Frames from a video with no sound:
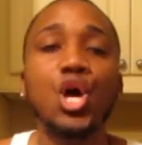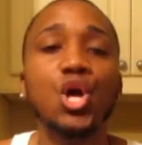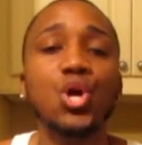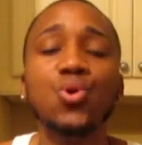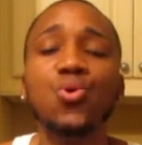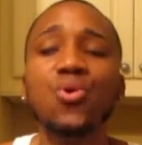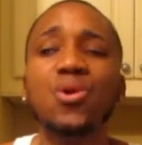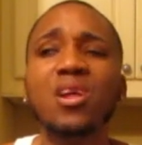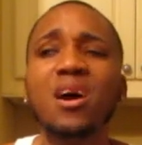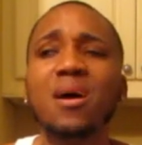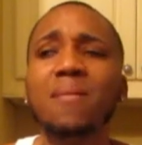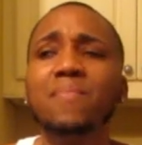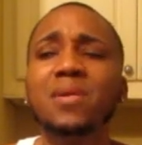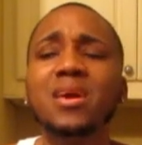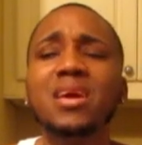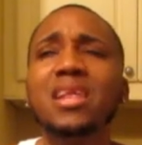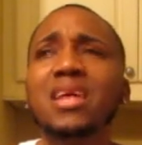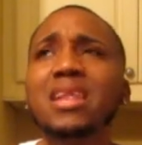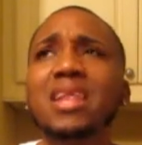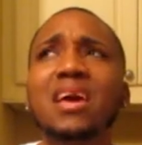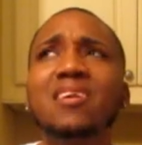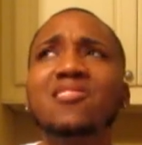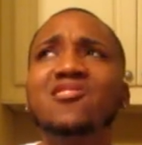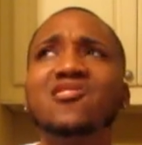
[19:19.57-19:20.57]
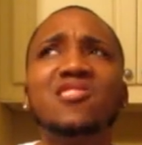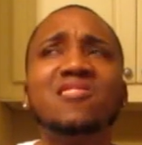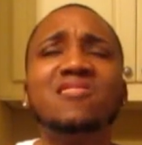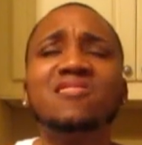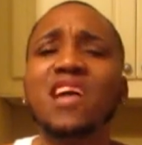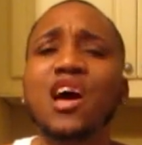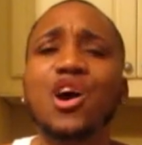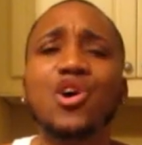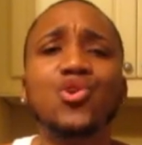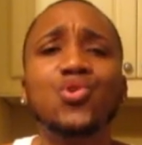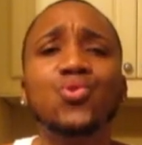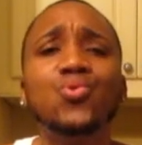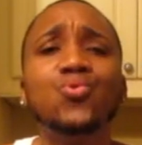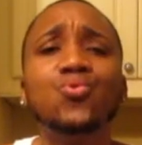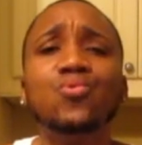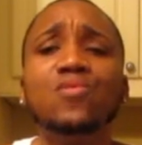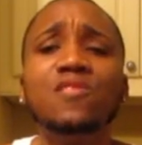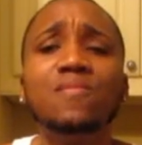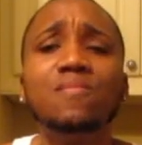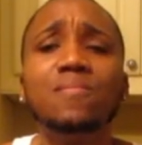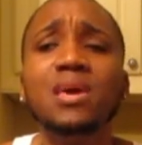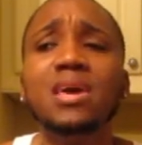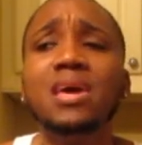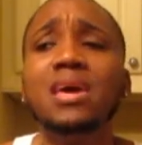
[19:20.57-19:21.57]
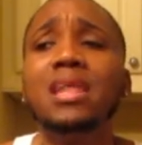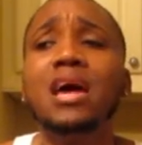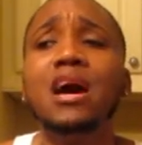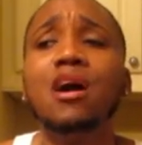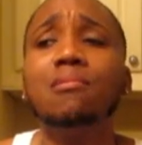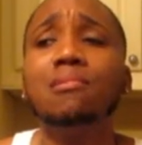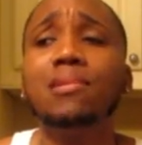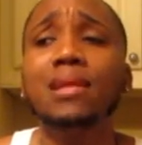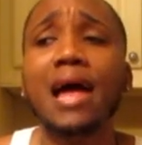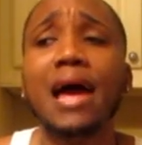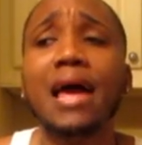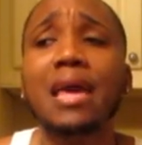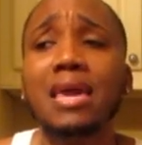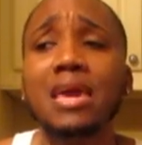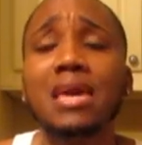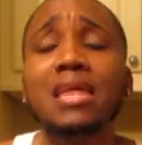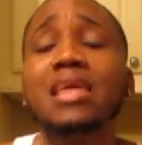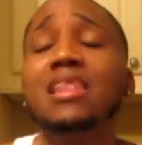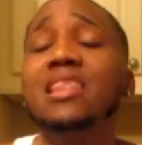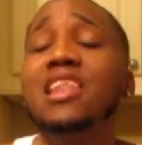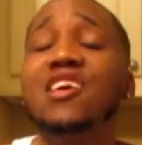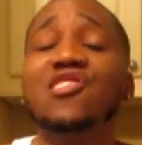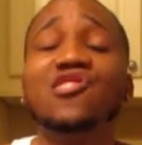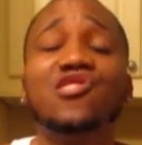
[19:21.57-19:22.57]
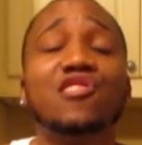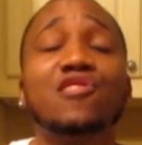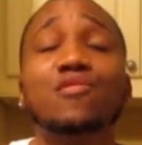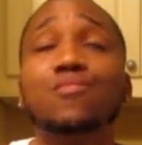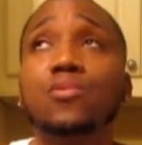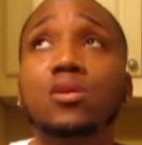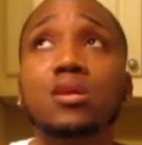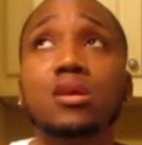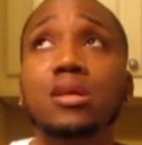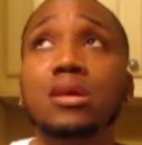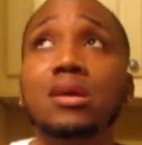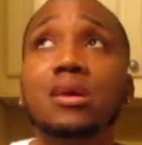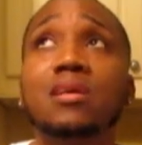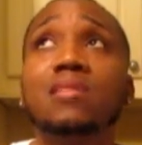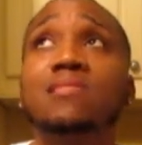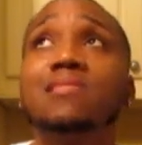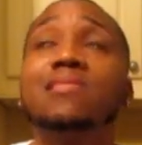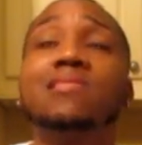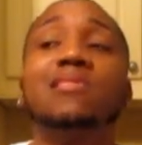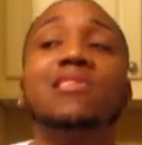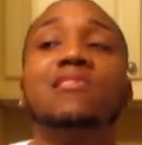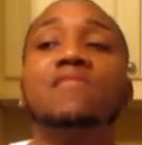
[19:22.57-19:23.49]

You know what I mean? And that's just not cool to me and I don't like it and that's just what it is.